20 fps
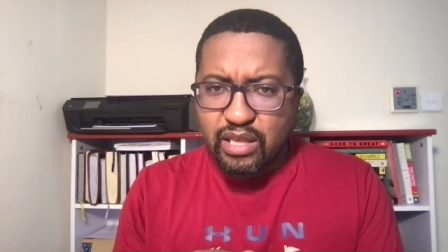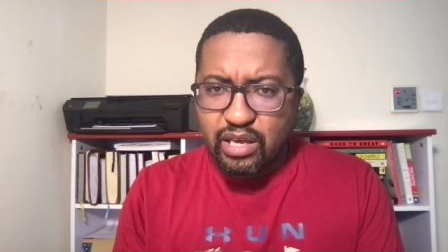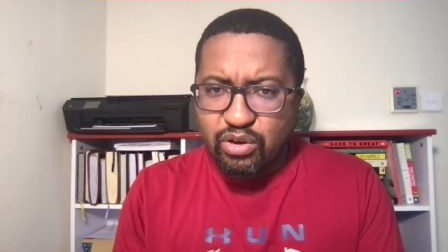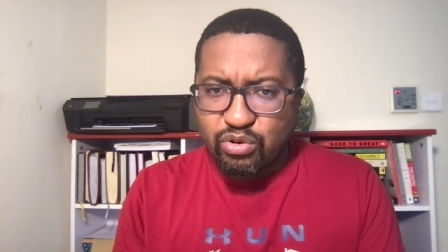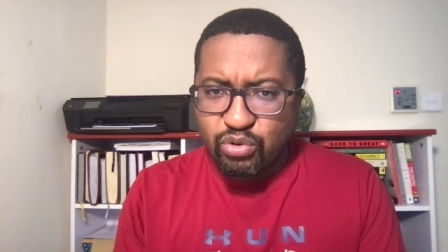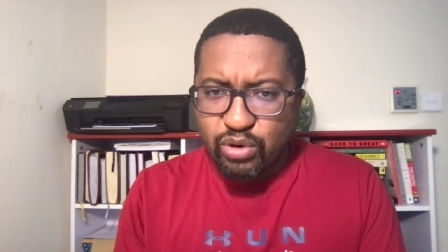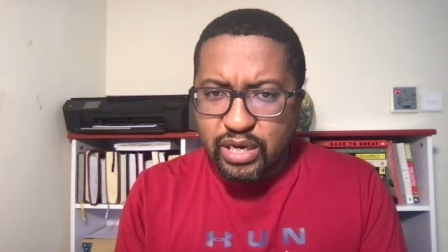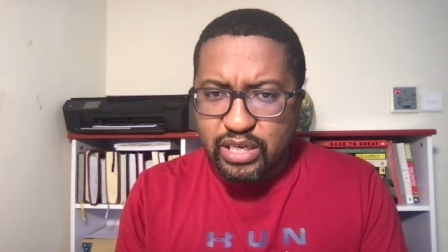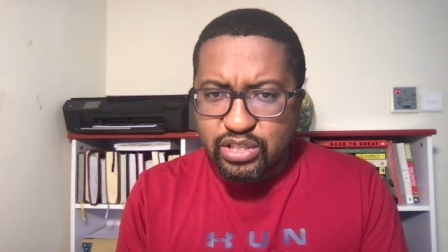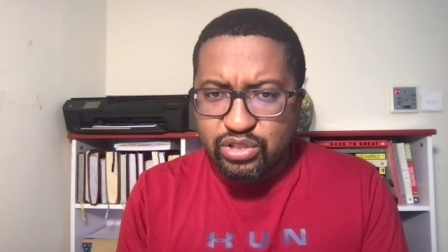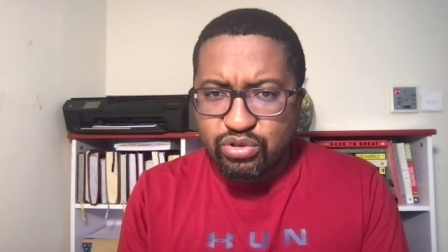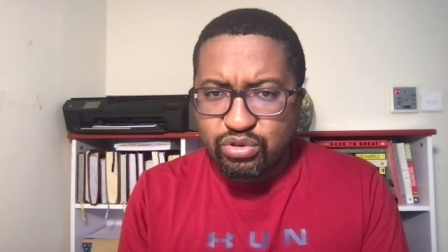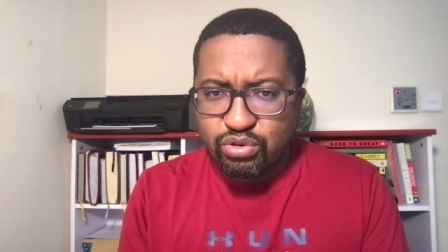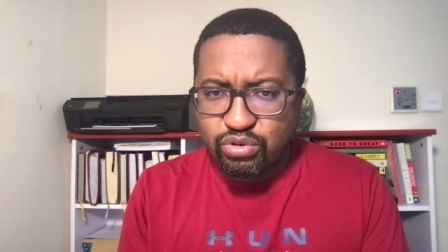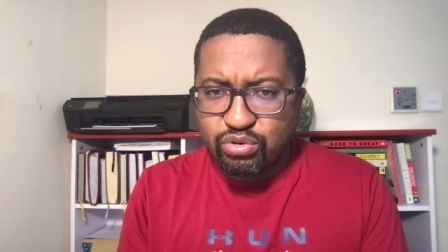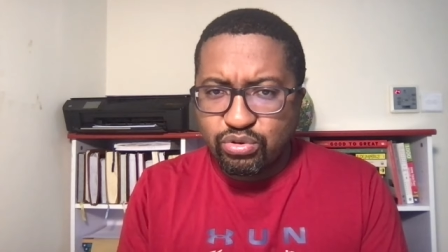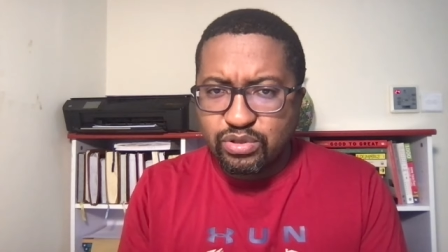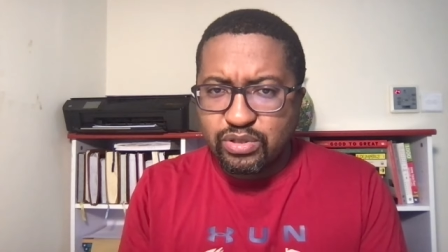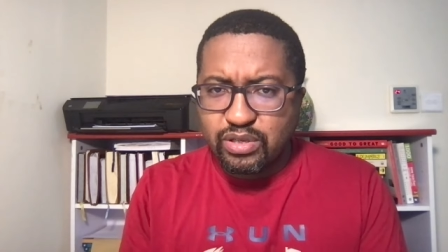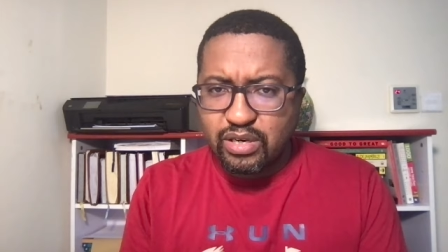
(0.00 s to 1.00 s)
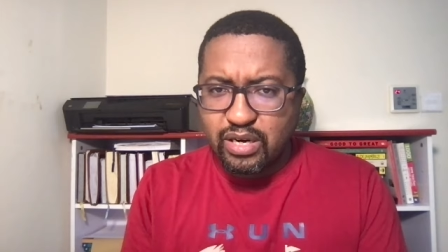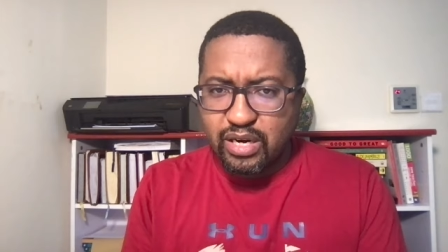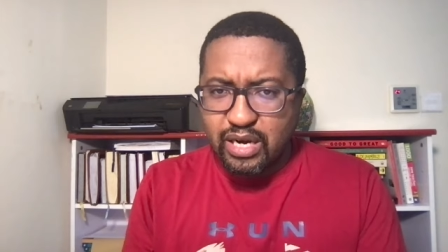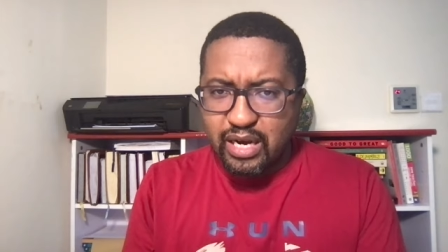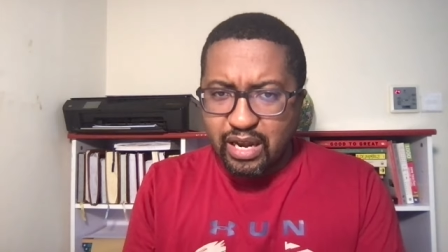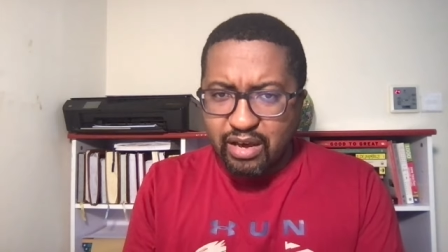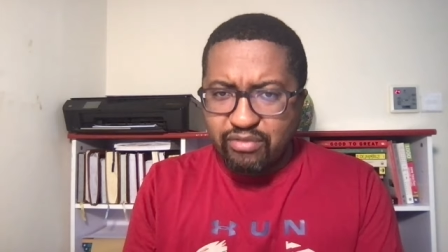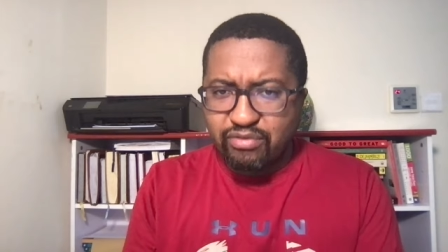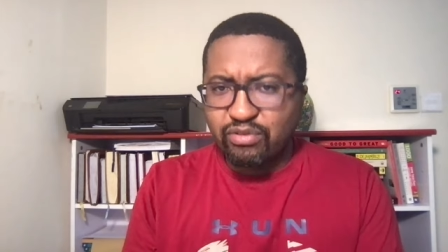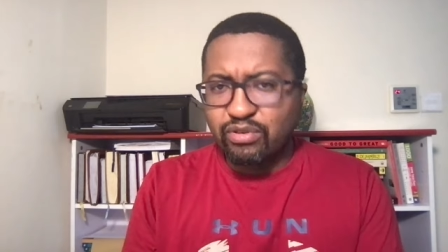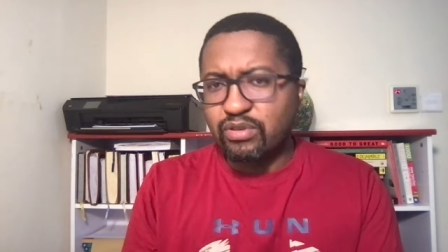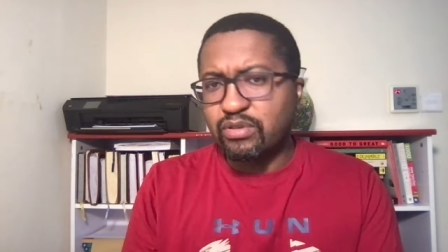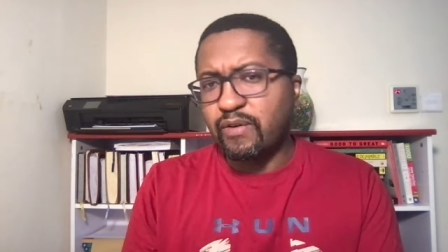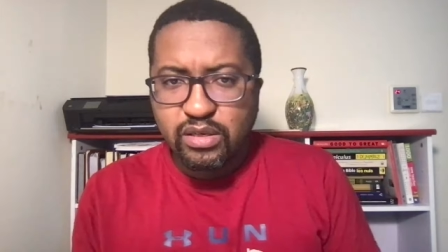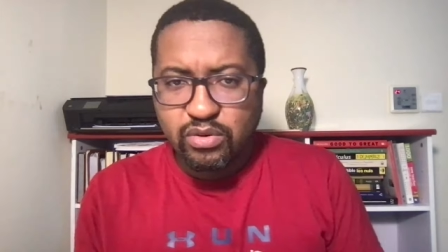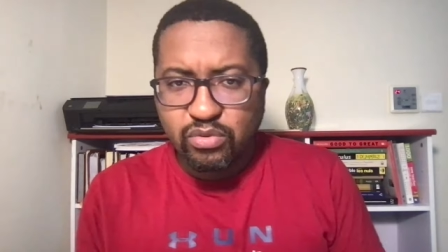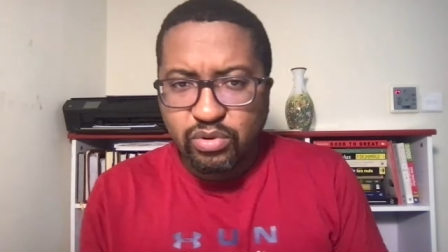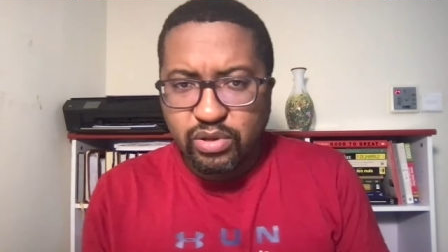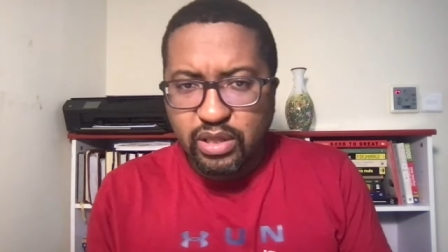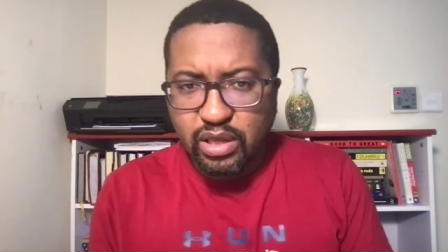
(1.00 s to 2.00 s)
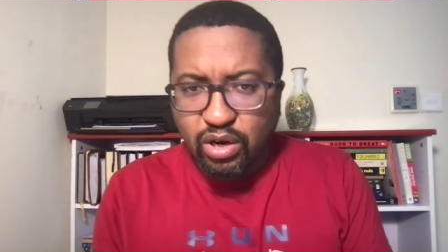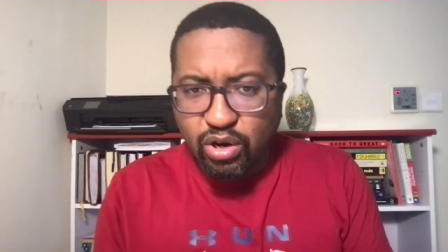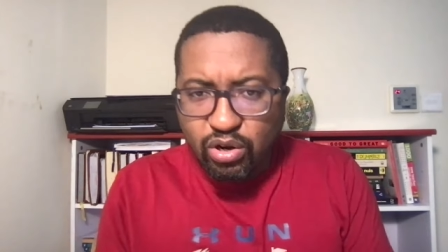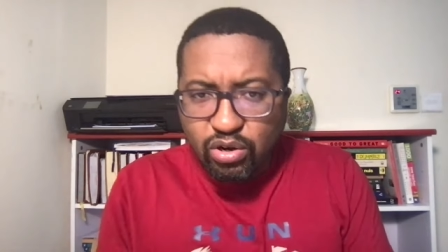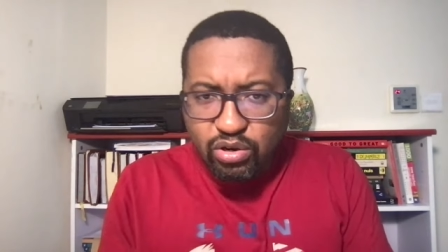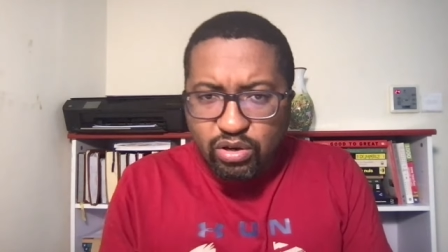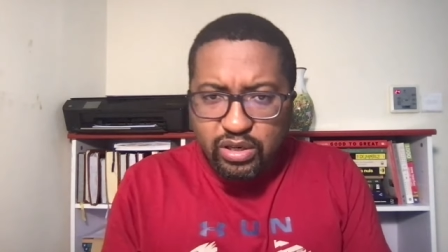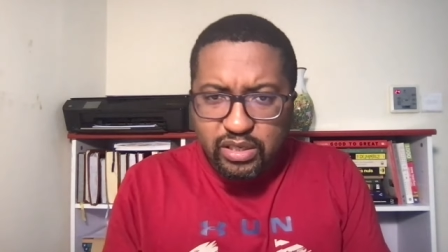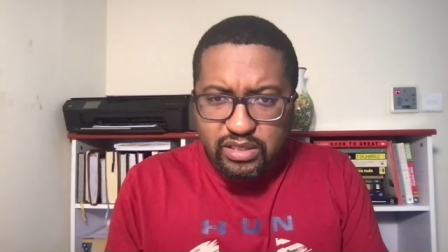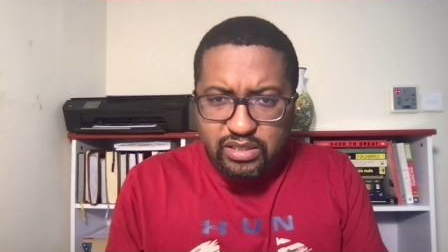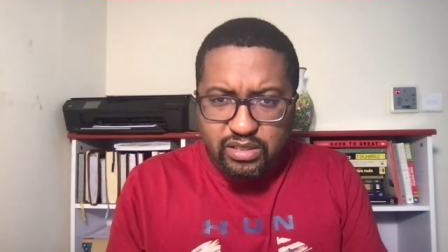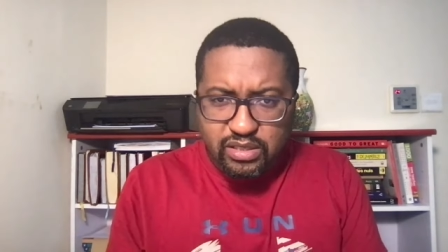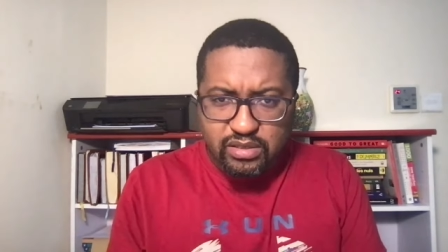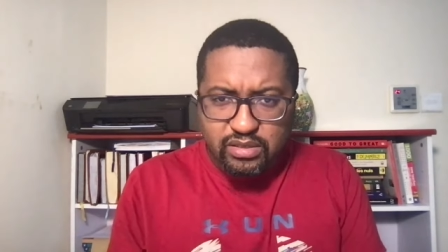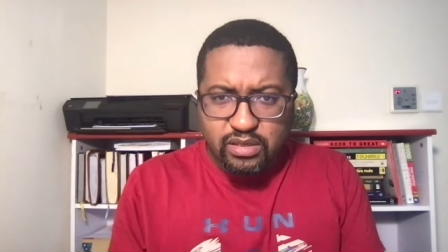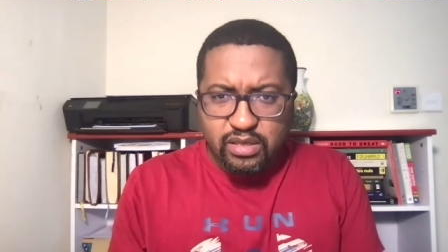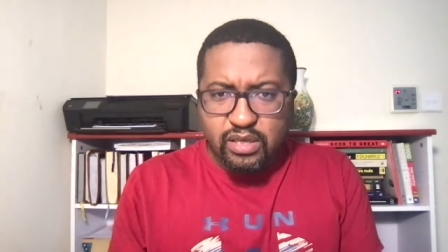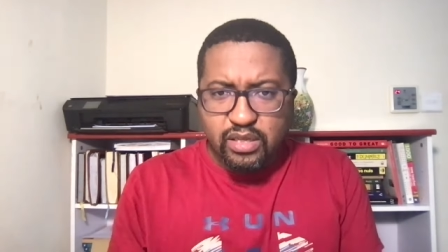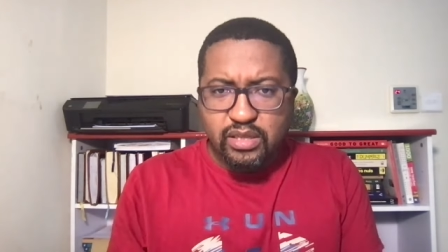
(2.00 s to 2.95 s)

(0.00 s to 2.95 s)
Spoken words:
grassroots level with the local leaders,